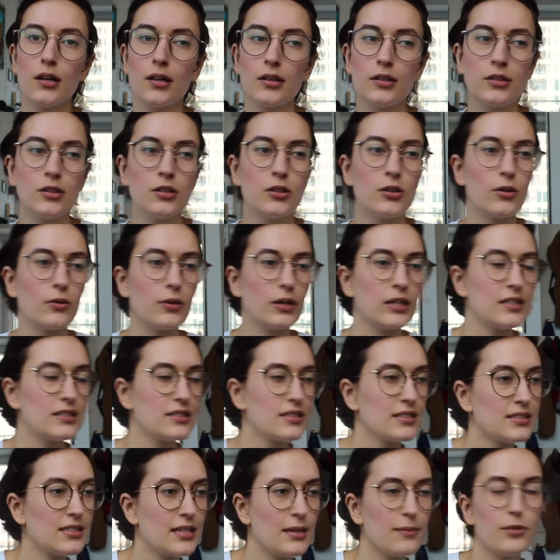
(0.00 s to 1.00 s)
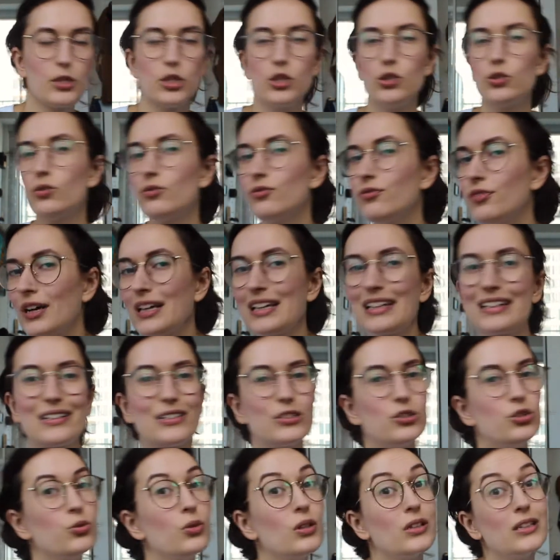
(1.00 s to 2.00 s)
and it's the same thing, you don't find it
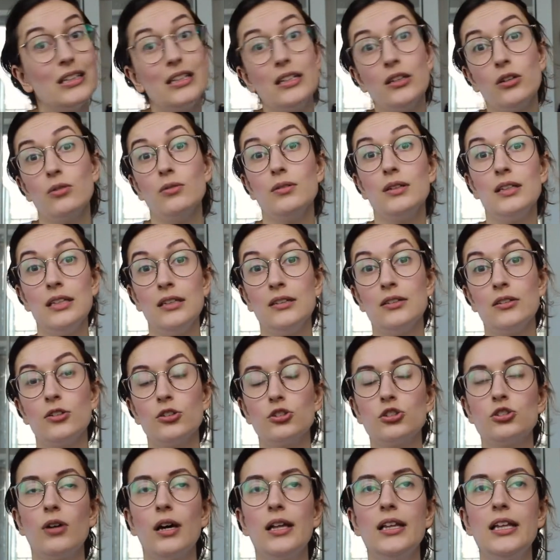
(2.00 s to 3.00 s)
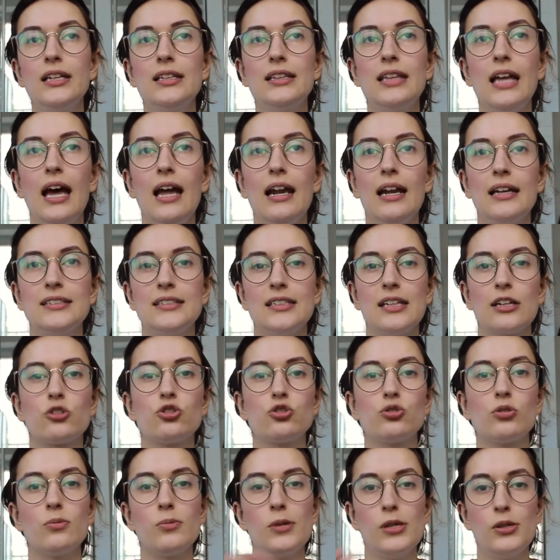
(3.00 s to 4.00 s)
on Duolingo either. So I like that as an
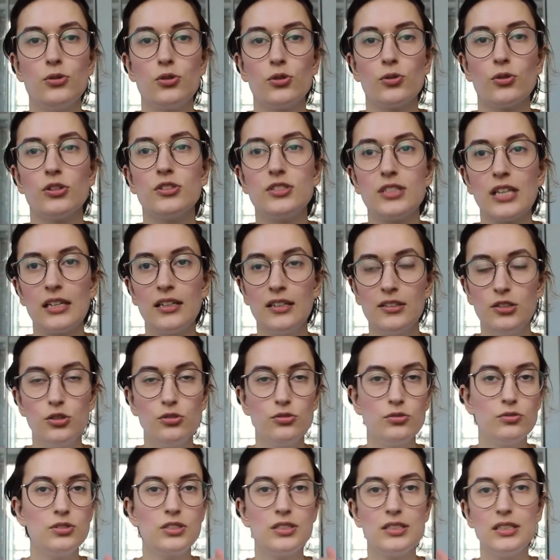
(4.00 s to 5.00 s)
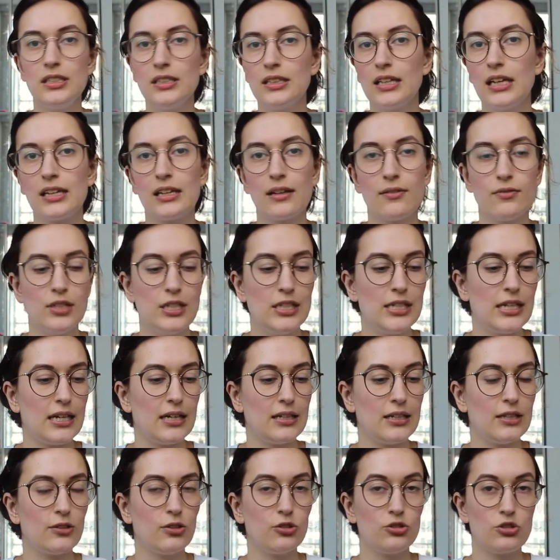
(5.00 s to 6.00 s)
extra resource, and you see it like every
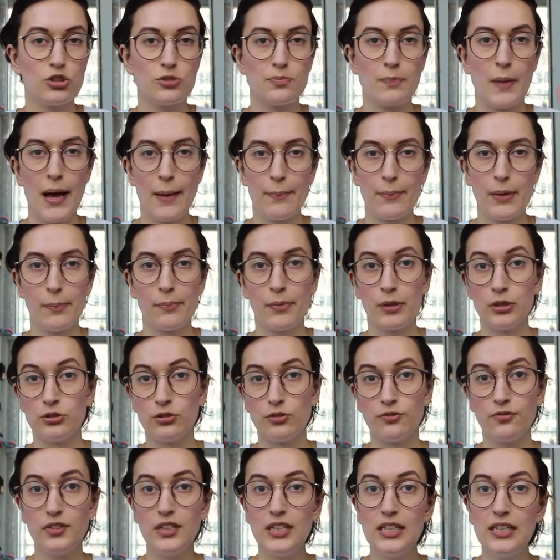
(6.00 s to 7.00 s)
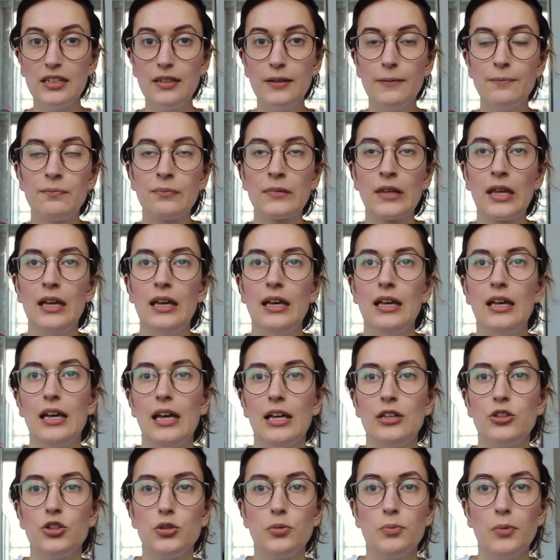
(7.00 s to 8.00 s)
day. It'll just pop up on your feed,
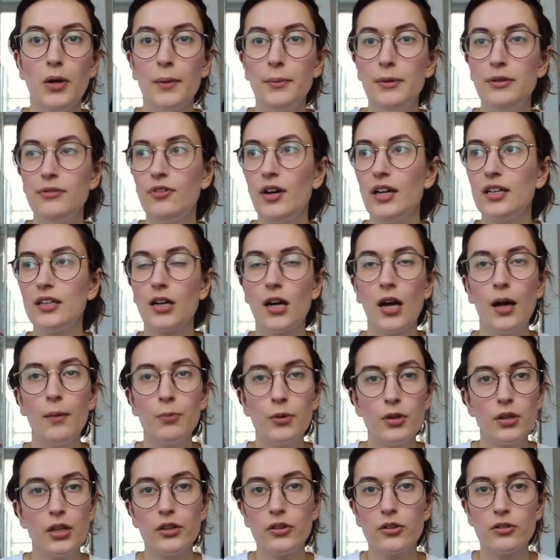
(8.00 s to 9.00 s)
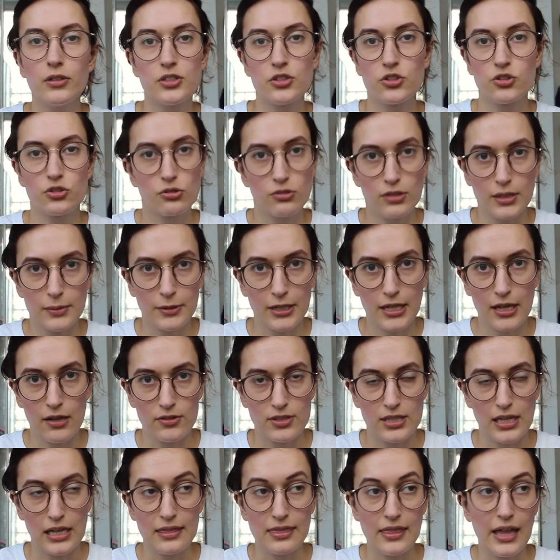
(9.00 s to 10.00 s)
and you can probably find a couple other Instagram
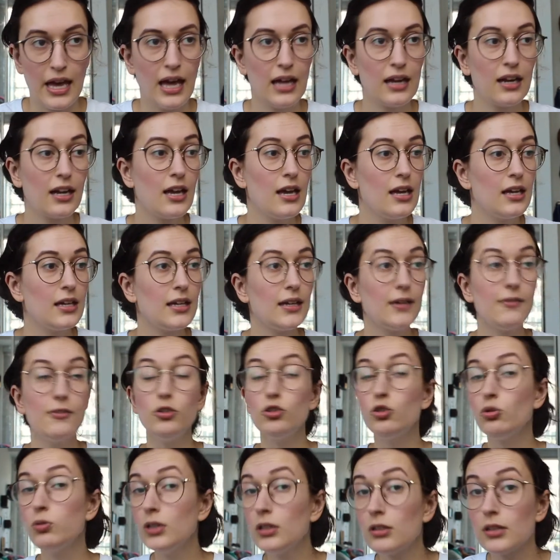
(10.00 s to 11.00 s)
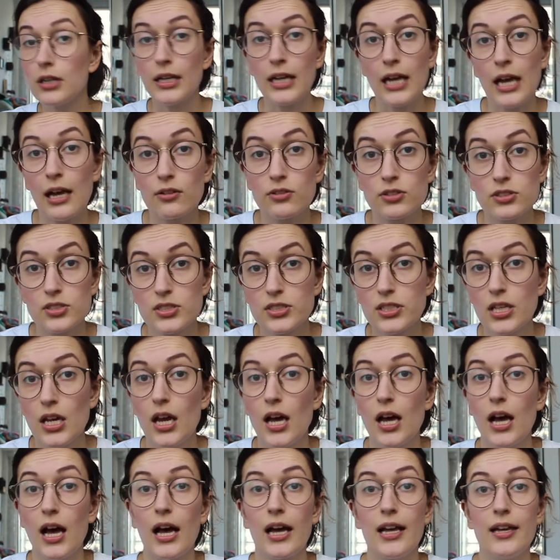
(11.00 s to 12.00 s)
accounts like that, even Twitter accounts.
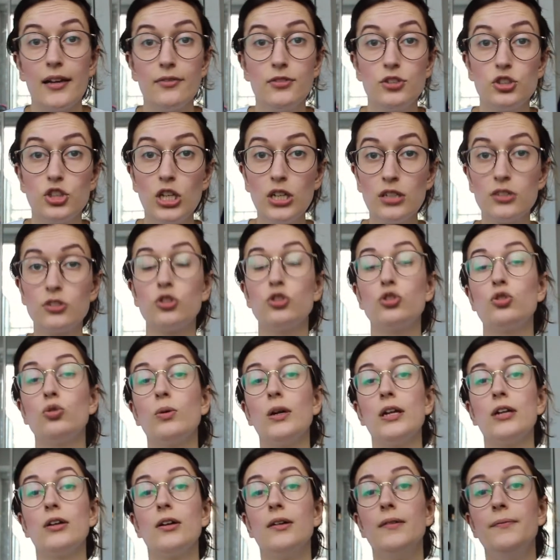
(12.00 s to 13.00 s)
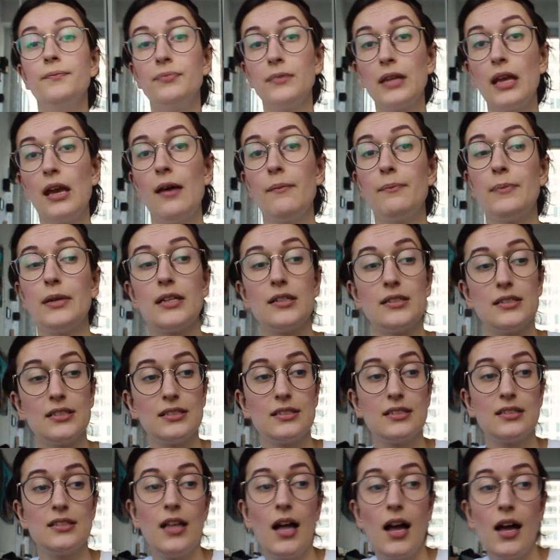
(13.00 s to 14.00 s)
I haven't checked Twitter because
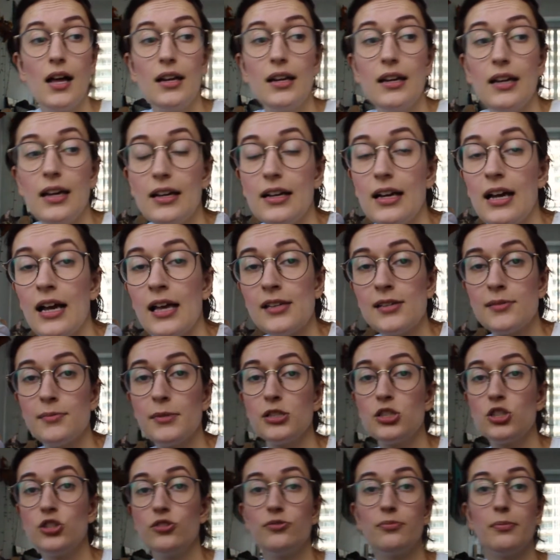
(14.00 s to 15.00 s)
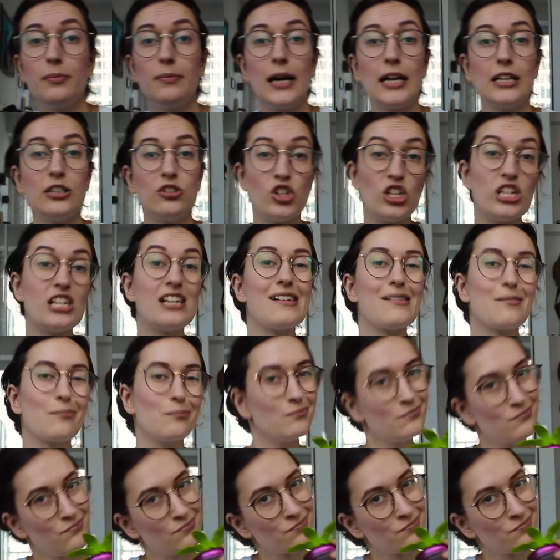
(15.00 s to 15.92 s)
it's not as much of my jam,